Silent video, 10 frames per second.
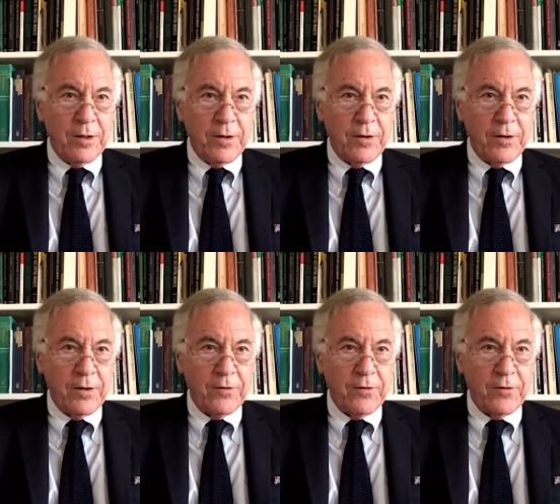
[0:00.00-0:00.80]
on this
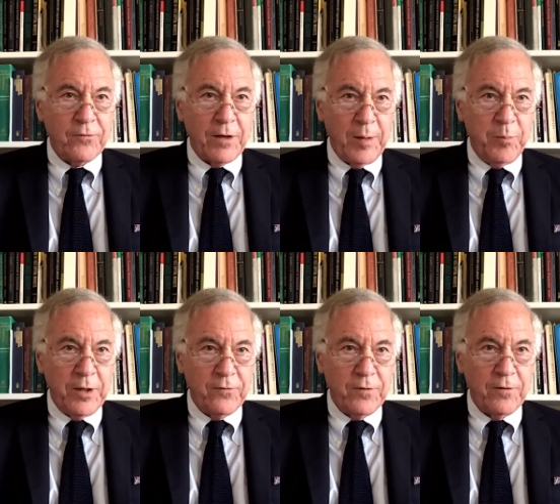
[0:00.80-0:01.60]
money supply
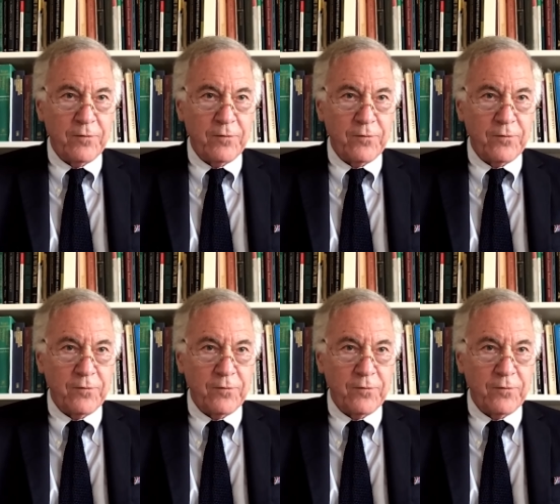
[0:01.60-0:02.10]
business.